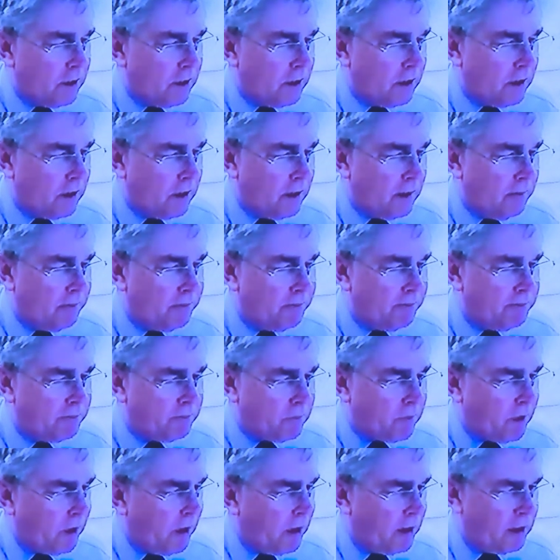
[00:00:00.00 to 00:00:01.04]
uh,
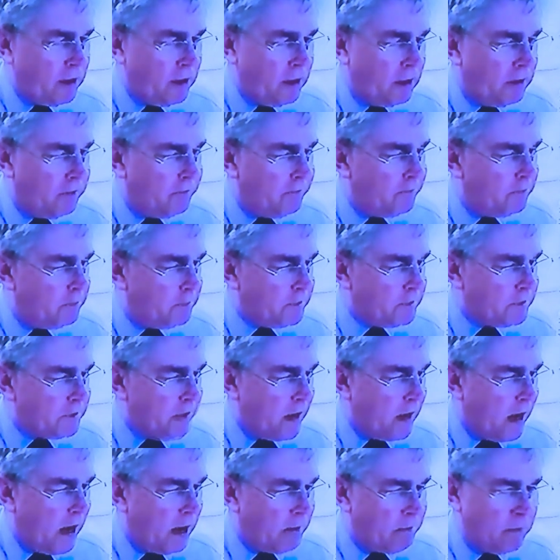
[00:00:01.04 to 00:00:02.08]
gun from his
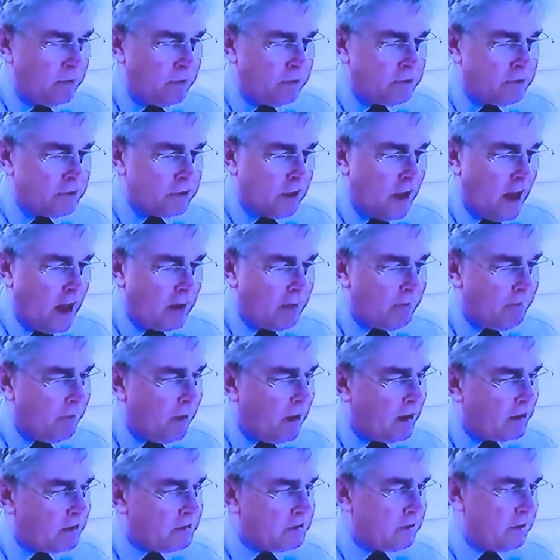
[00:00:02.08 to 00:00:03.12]
godmother's lockbox
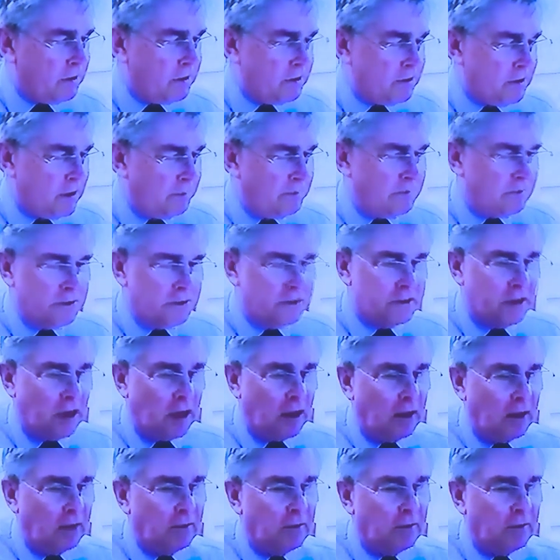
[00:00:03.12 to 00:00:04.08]
in an attempt to sell it.